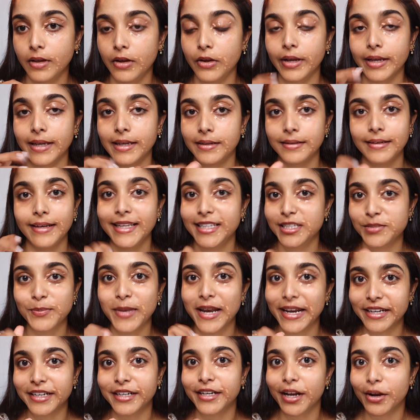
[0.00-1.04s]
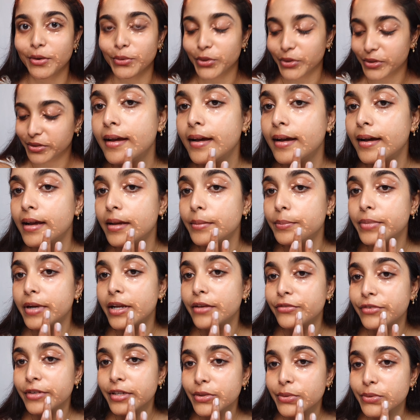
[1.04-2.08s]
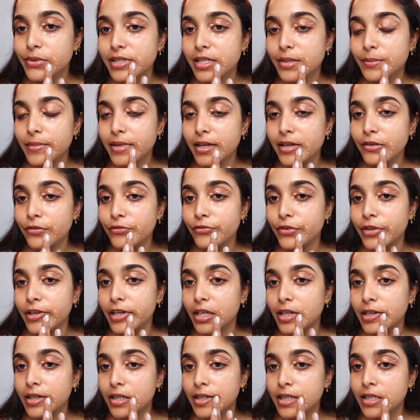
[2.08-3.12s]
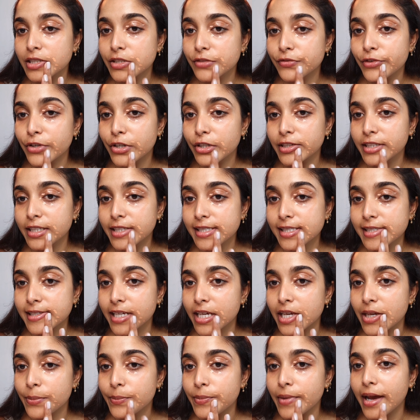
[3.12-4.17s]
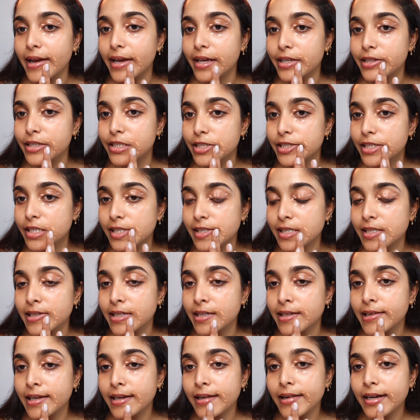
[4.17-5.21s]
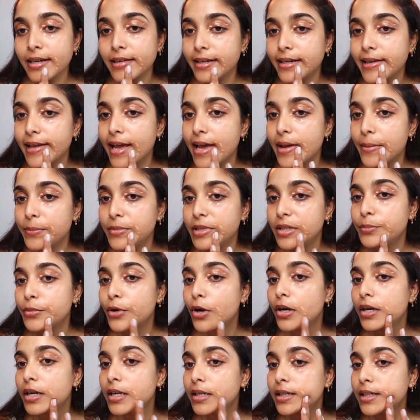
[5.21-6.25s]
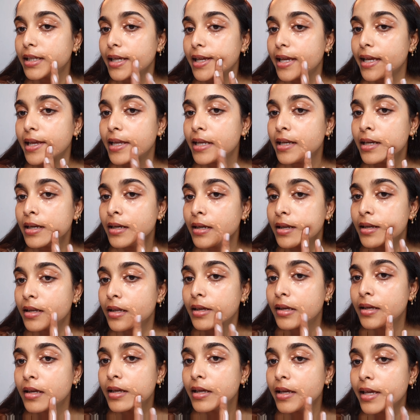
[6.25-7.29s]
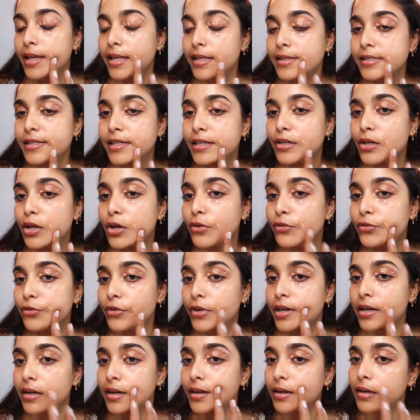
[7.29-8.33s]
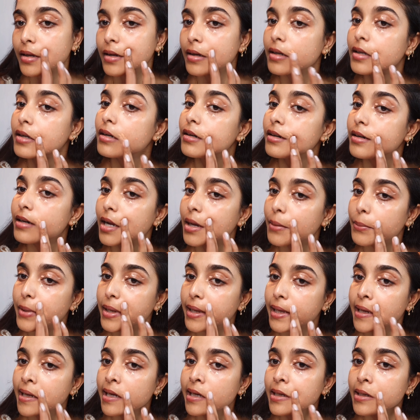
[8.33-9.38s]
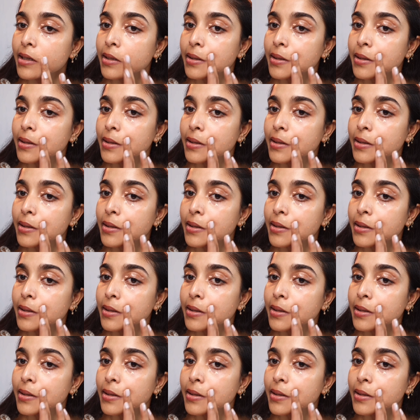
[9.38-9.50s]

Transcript: Okay, let's blend it out. I prefer using my fingers for this step. I just tap the product in instead of rubbing it,